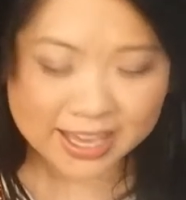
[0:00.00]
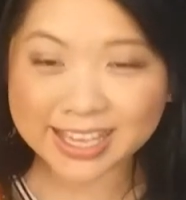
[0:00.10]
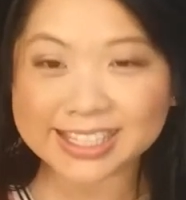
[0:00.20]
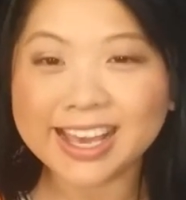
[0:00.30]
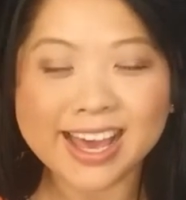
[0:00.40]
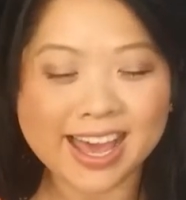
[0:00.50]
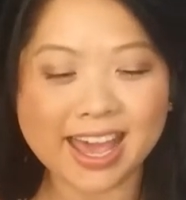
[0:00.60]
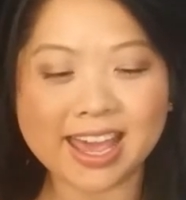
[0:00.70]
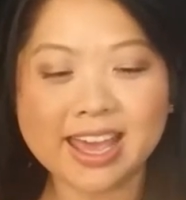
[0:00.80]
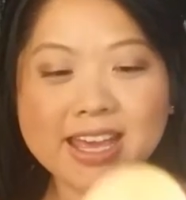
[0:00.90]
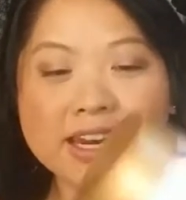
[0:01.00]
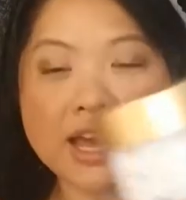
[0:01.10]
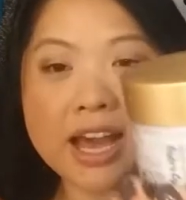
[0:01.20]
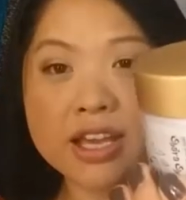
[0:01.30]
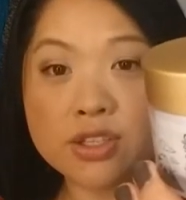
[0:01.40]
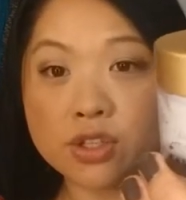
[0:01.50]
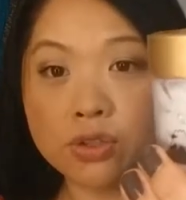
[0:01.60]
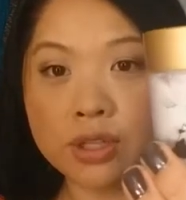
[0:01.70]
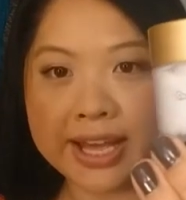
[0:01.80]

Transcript: I guess. And I do